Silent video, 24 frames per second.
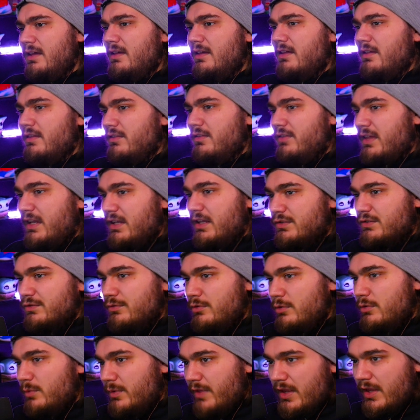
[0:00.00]
they get
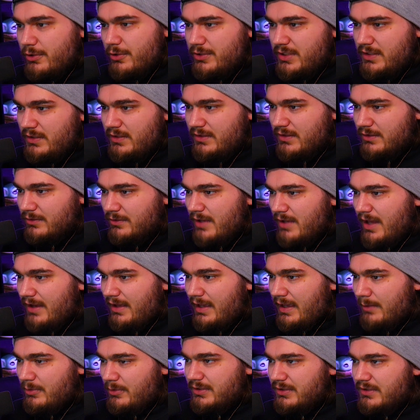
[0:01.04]
screwed with energies and they're not
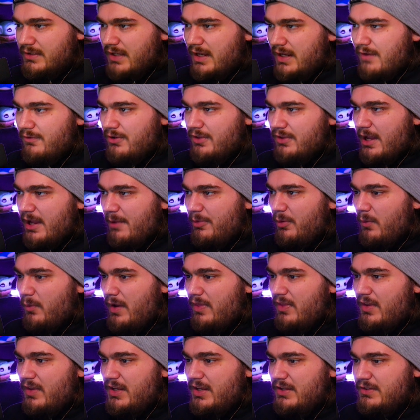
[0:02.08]
able to set everything up the way
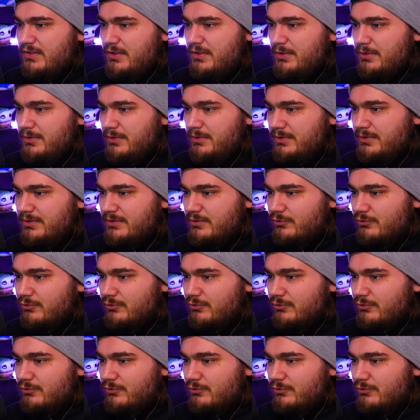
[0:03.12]
they need to.